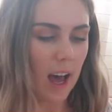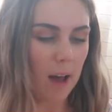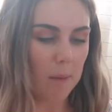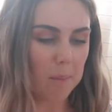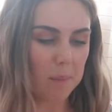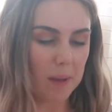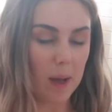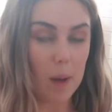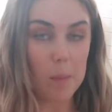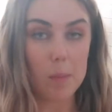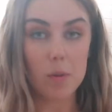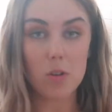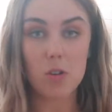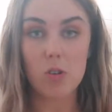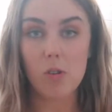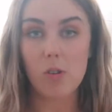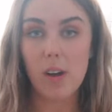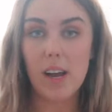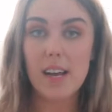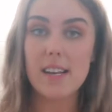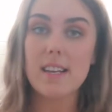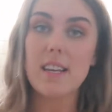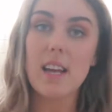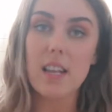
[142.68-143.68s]
be able to
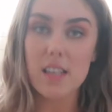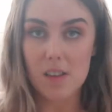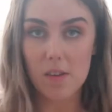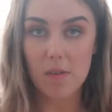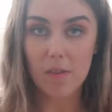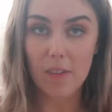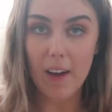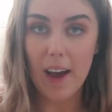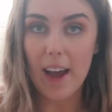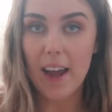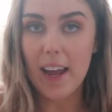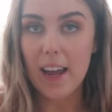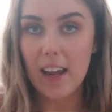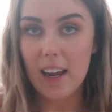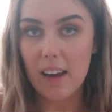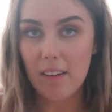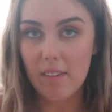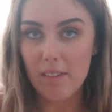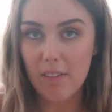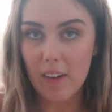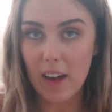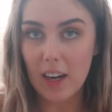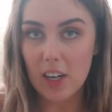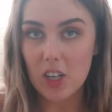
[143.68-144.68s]
identify
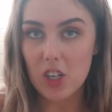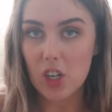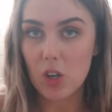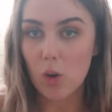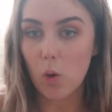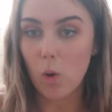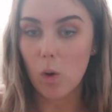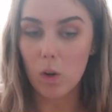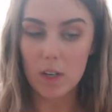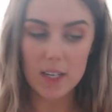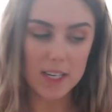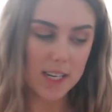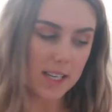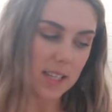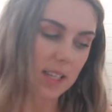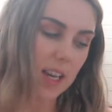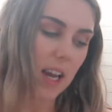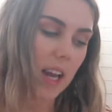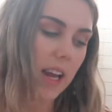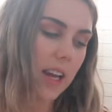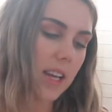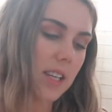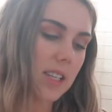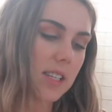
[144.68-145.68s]
infection or
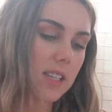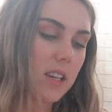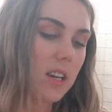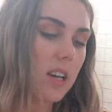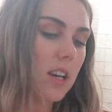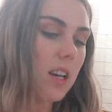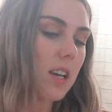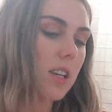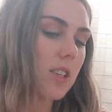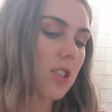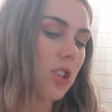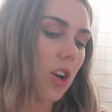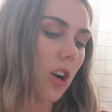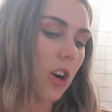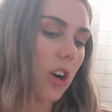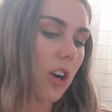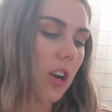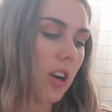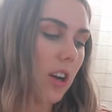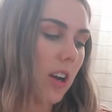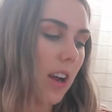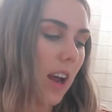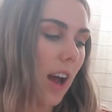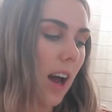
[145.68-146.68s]
disease. So
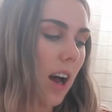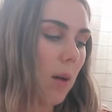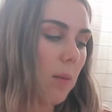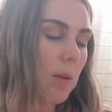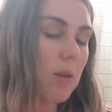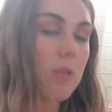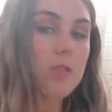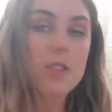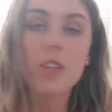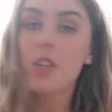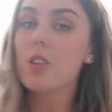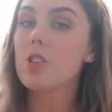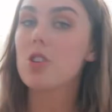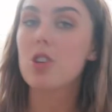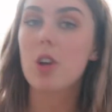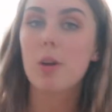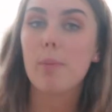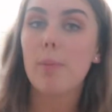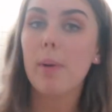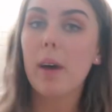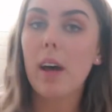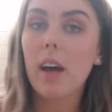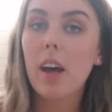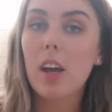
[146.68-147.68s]
it was a
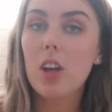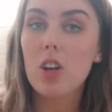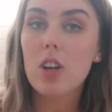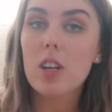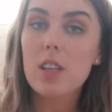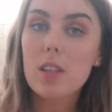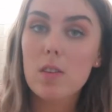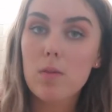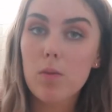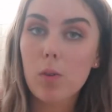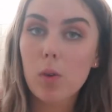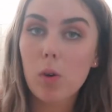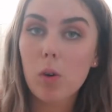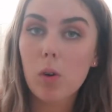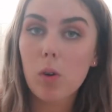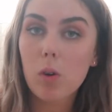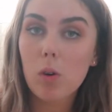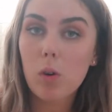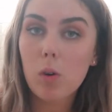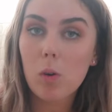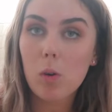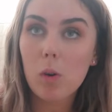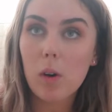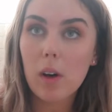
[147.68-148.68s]
super
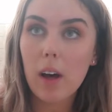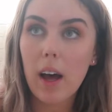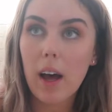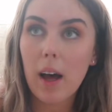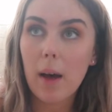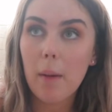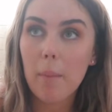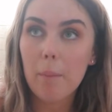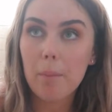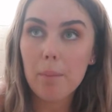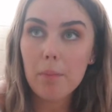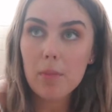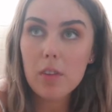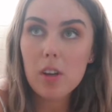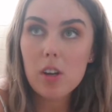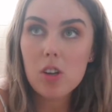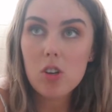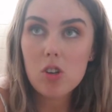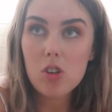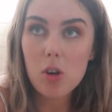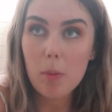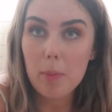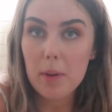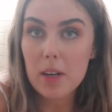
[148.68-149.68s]
useful
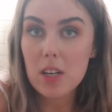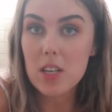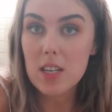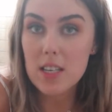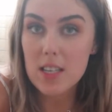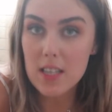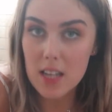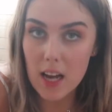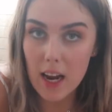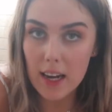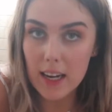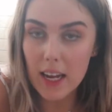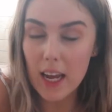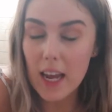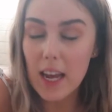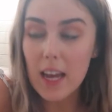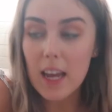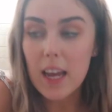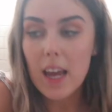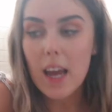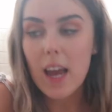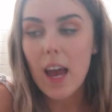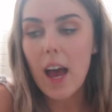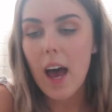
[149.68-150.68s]
topic to
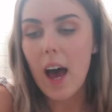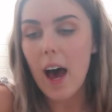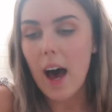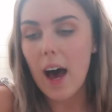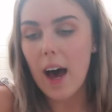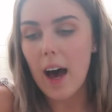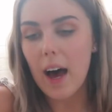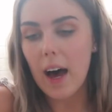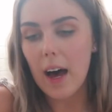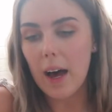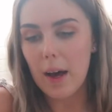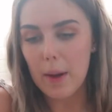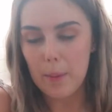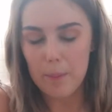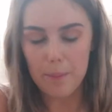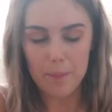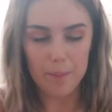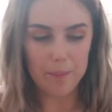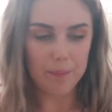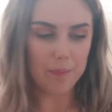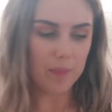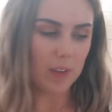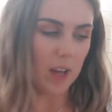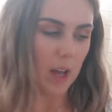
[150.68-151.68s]
study.
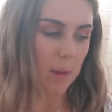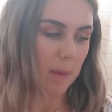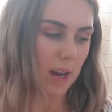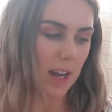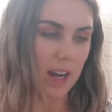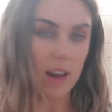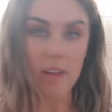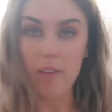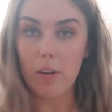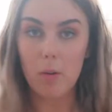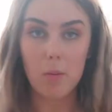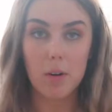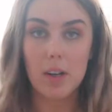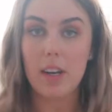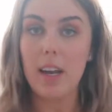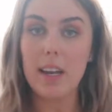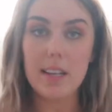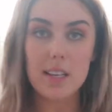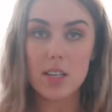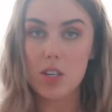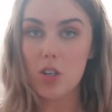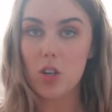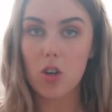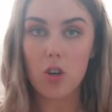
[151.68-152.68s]
I mean, everyone
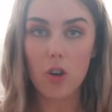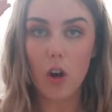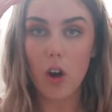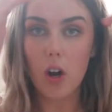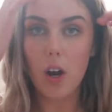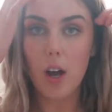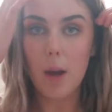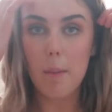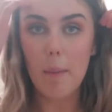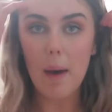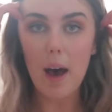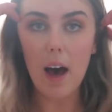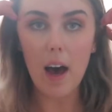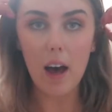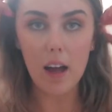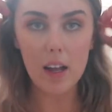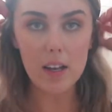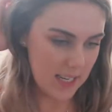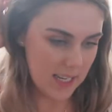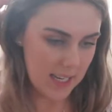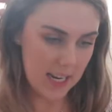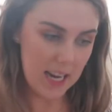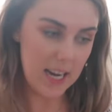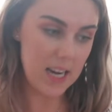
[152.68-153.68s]
needs to know about
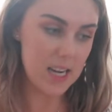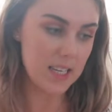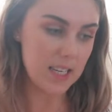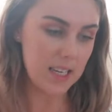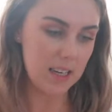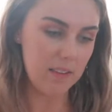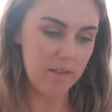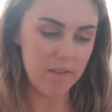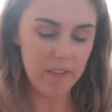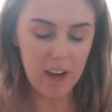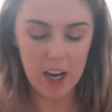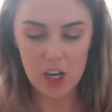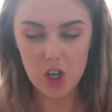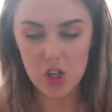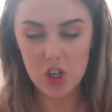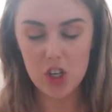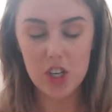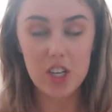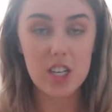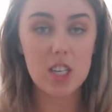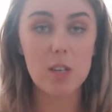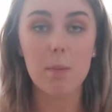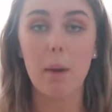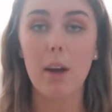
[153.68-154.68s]
disease and
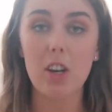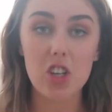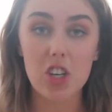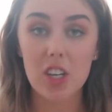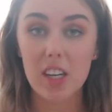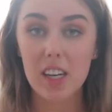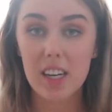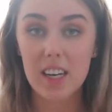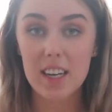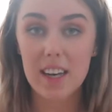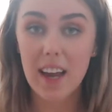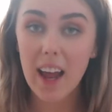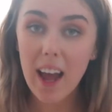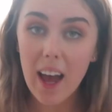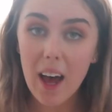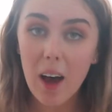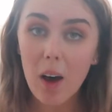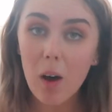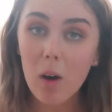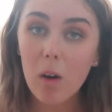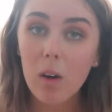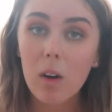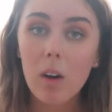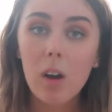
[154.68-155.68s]
infection, especially
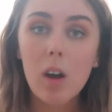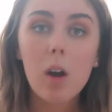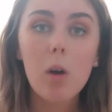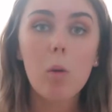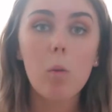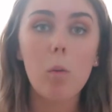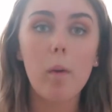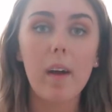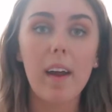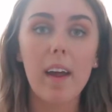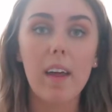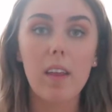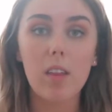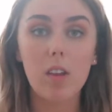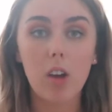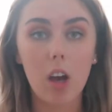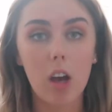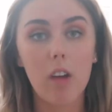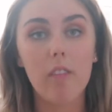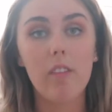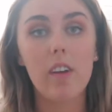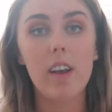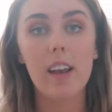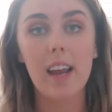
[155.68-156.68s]
now with
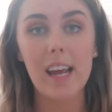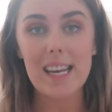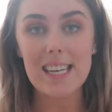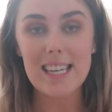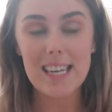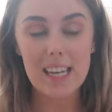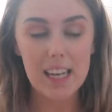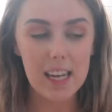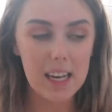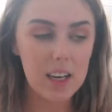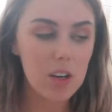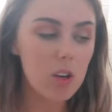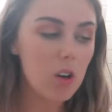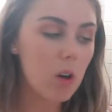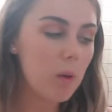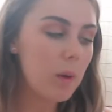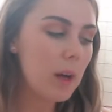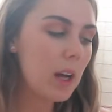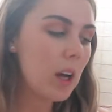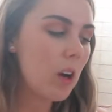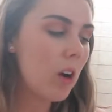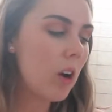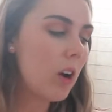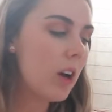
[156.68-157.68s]
COVID-19
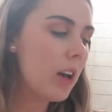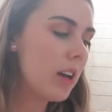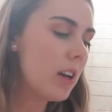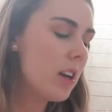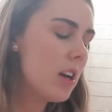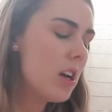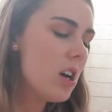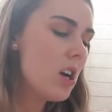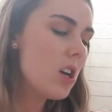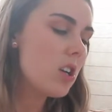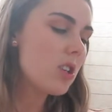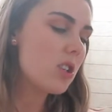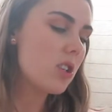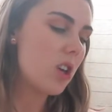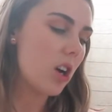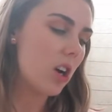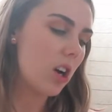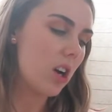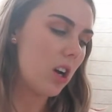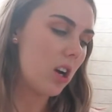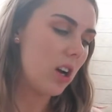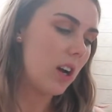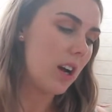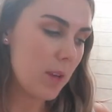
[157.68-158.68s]
going on.
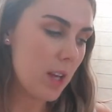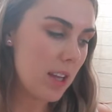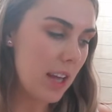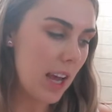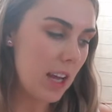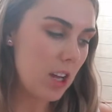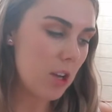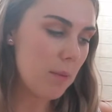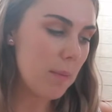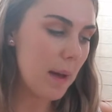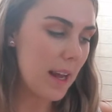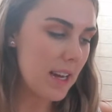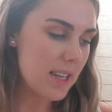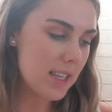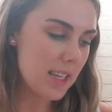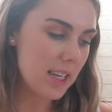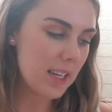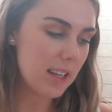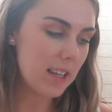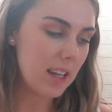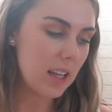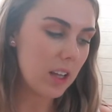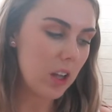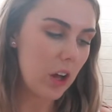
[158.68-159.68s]
So yeah, you
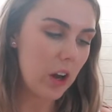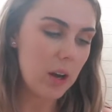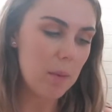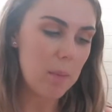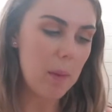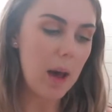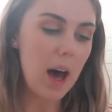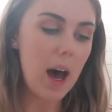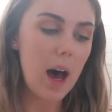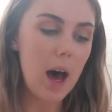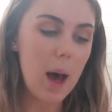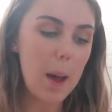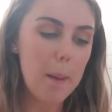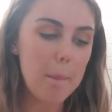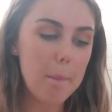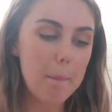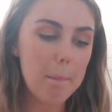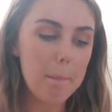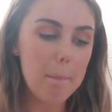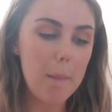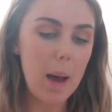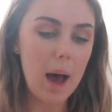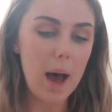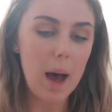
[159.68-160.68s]
basically learn about
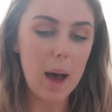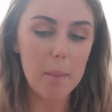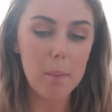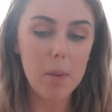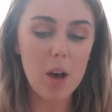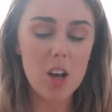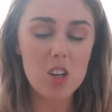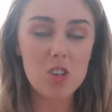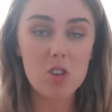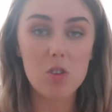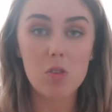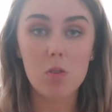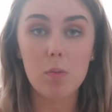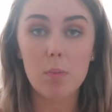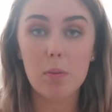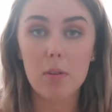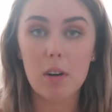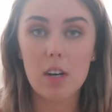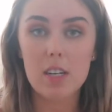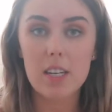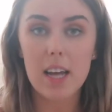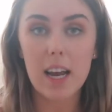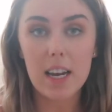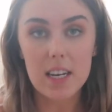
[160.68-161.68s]
personal
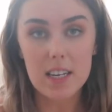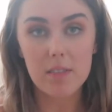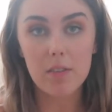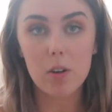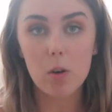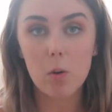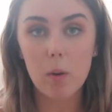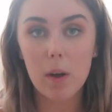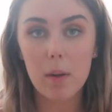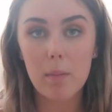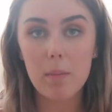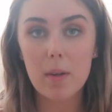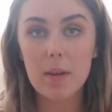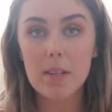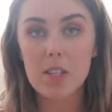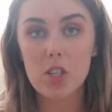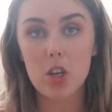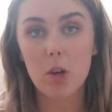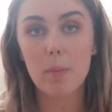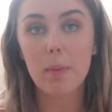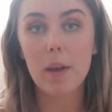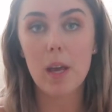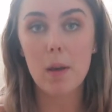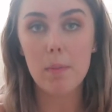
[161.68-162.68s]
protective equipment,
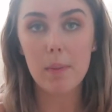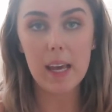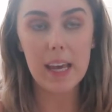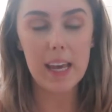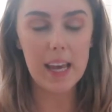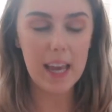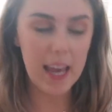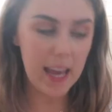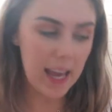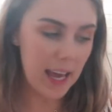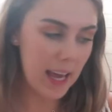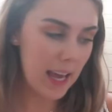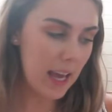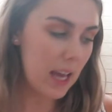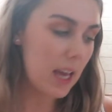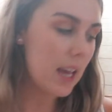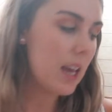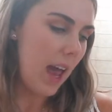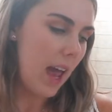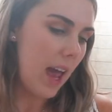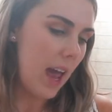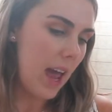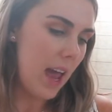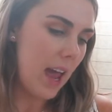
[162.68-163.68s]
so
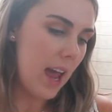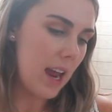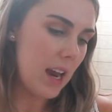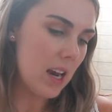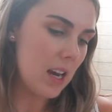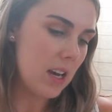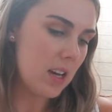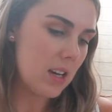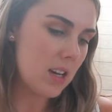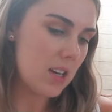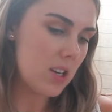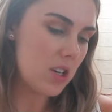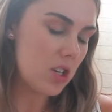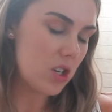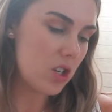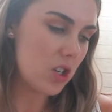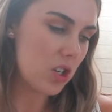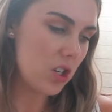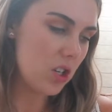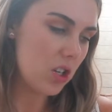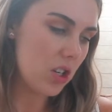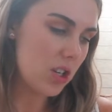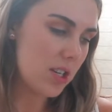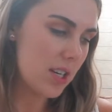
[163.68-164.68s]
PPE, and
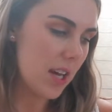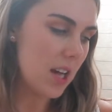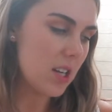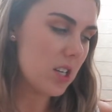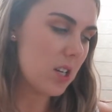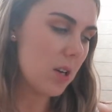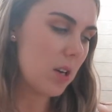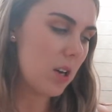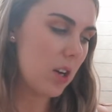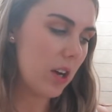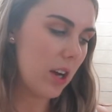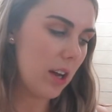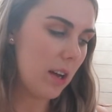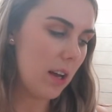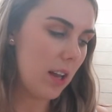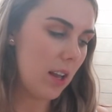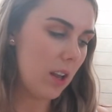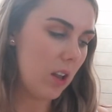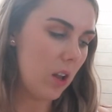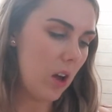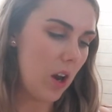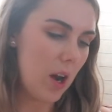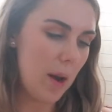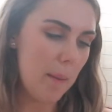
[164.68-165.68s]
you start to
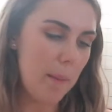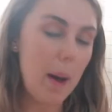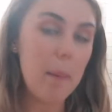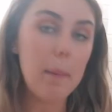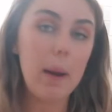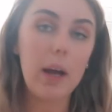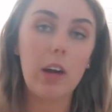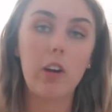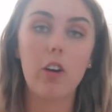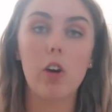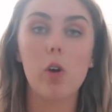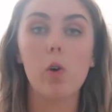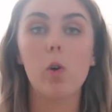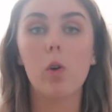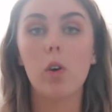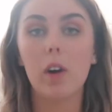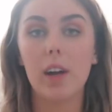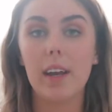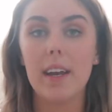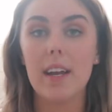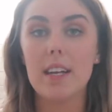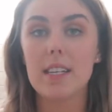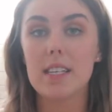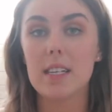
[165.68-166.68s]
learn about
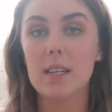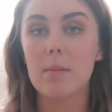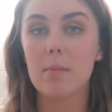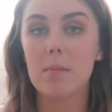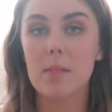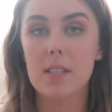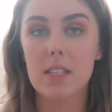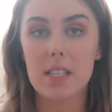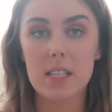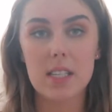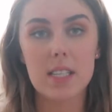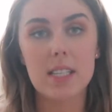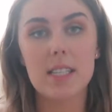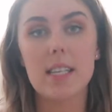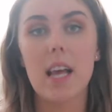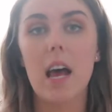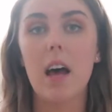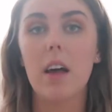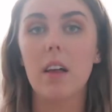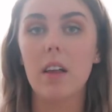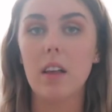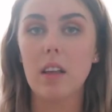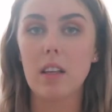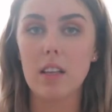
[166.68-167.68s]
microorganisms and
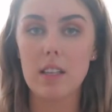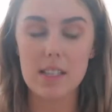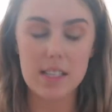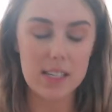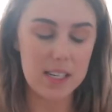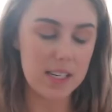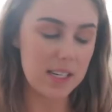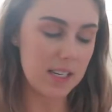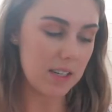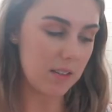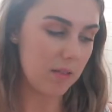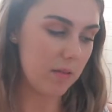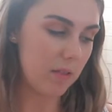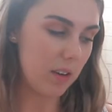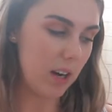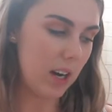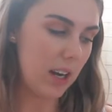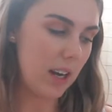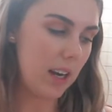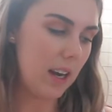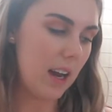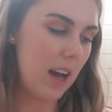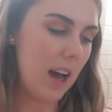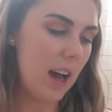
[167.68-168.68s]
cells and
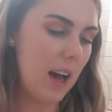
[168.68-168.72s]
different